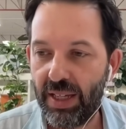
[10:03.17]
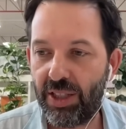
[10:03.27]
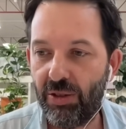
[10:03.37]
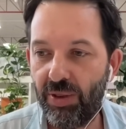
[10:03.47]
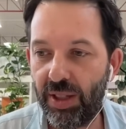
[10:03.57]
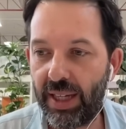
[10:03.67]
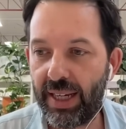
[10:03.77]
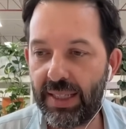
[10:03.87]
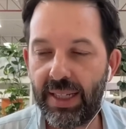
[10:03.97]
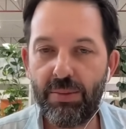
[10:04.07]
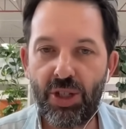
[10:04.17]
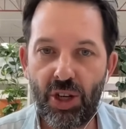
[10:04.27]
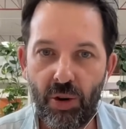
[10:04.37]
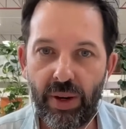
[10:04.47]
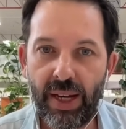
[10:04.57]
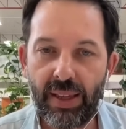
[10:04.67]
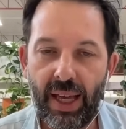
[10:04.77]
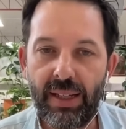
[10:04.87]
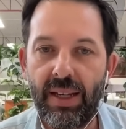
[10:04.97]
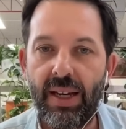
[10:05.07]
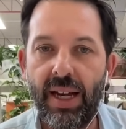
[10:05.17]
So really, I guess I'm showing that a